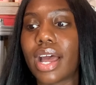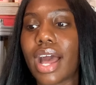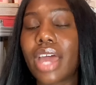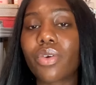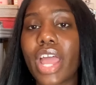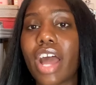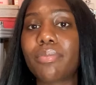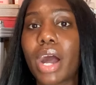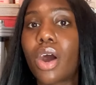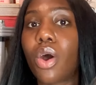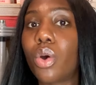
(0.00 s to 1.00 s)
I don't have
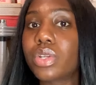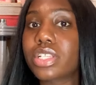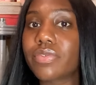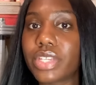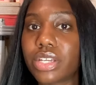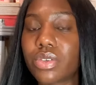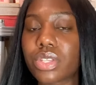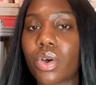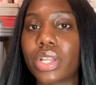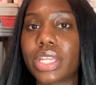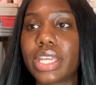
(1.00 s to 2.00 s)
my oldest videos
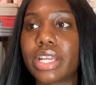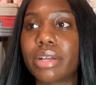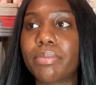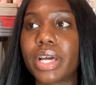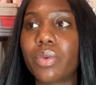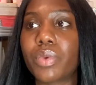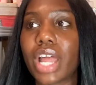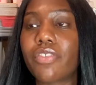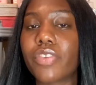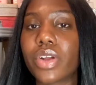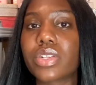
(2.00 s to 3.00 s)
on here, but when
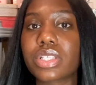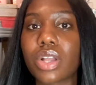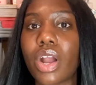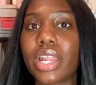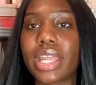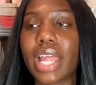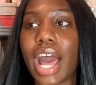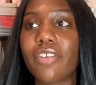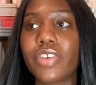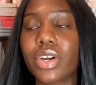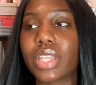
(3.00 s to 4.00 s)
I first started,
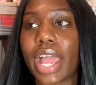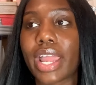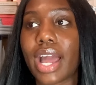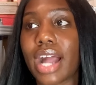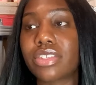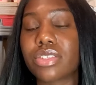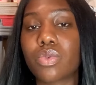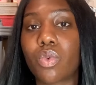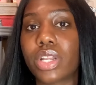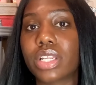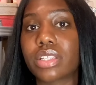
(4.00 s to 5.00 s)
I felt like I just
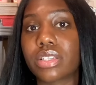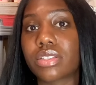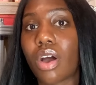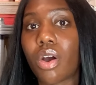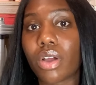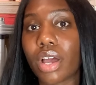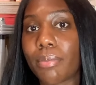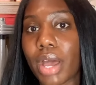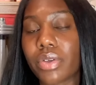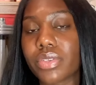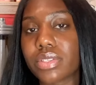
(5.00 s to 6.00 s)
wanted to talk
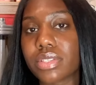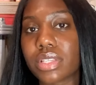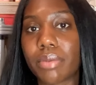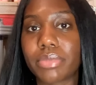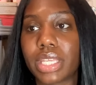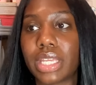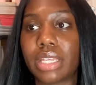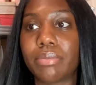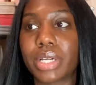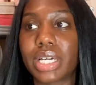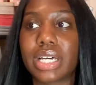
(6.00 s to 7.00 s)
about
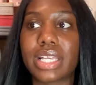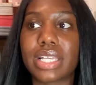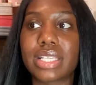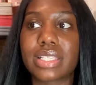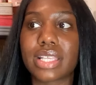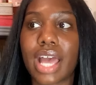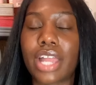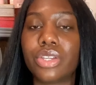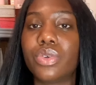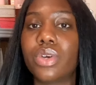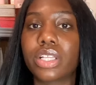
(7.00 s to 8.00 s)
something because I
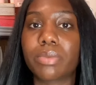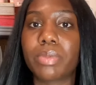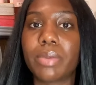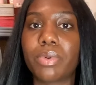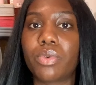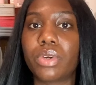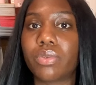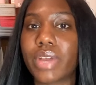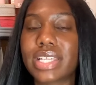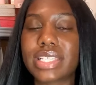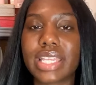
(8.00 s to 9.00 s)
knew other people would
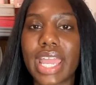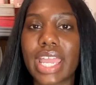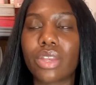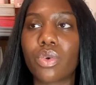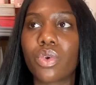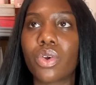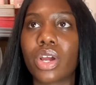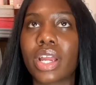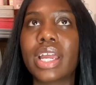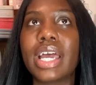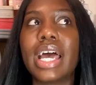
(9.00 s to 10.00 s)
resonate,
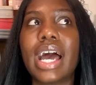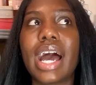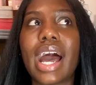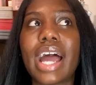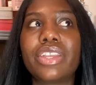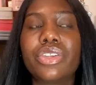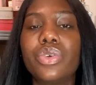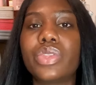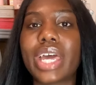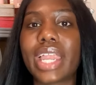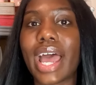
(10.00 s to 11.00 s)
or I
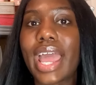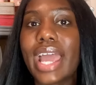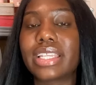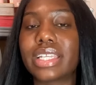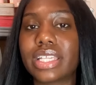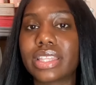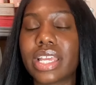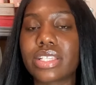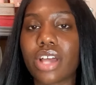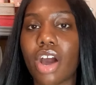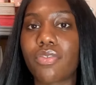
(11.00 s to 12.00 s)
knew that I had to get
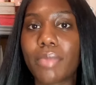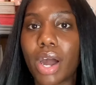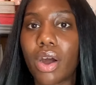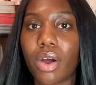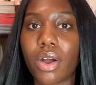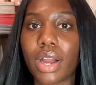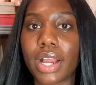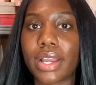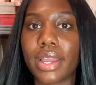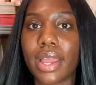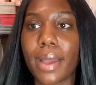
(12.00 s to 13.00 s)
things off my
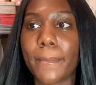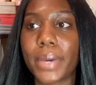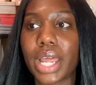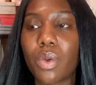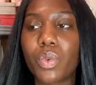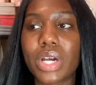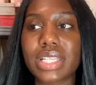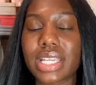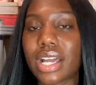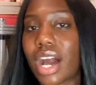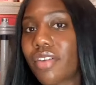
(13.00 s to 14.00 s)
heart but I
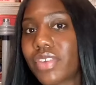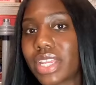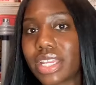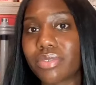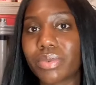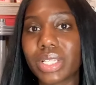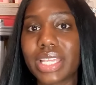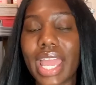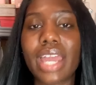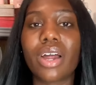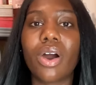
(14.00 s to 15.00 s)
wasn't confident
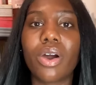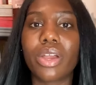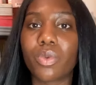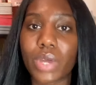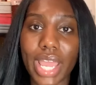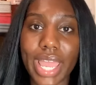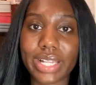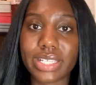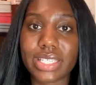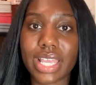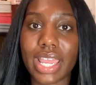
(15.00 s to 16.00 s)
really at all in what I had
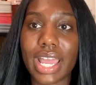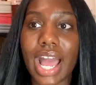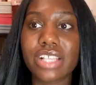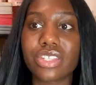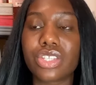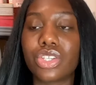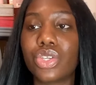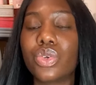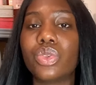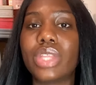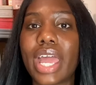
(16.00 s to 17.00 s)
to say. I just
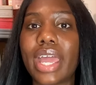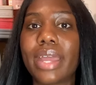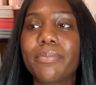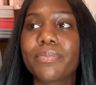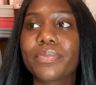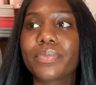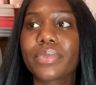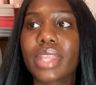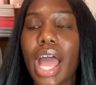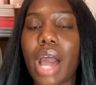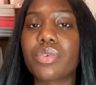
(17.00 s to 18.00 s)
knew that
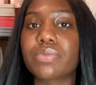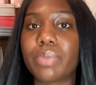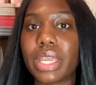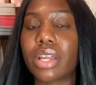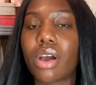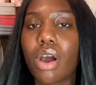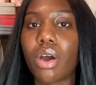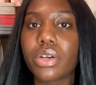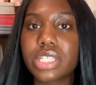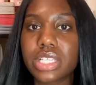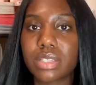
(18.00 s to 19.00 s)
I was being
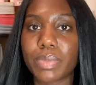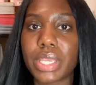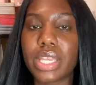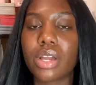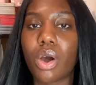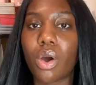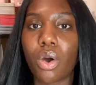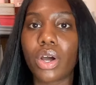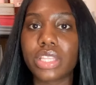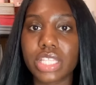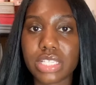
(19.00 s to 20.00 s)
called to speak
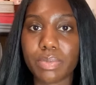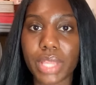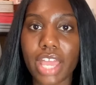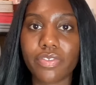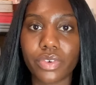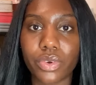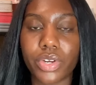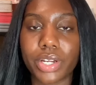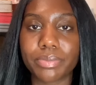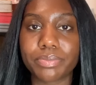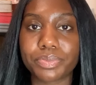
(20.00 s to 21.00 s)
on this
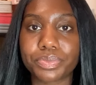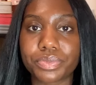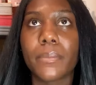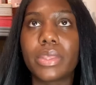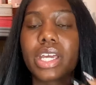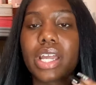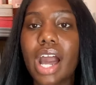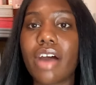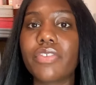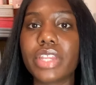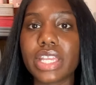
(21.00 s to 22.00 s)
platform. The
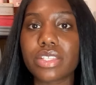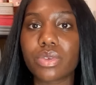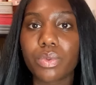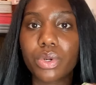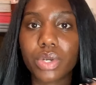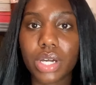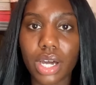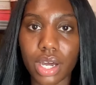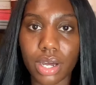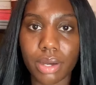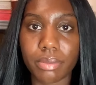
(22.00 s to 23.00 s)
confidence will
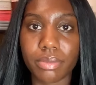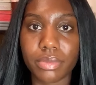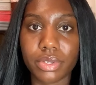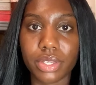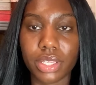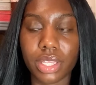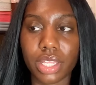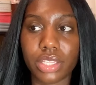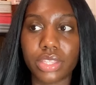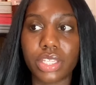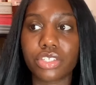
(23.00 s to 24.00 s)
come.
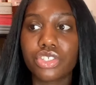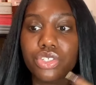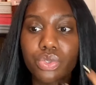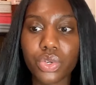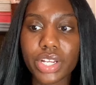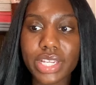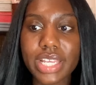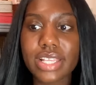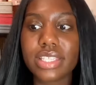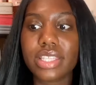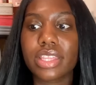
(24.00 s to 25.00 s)
The
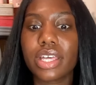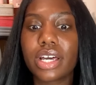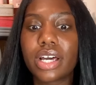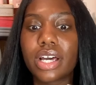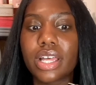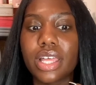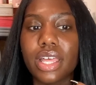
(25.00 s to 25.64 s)
sureness, the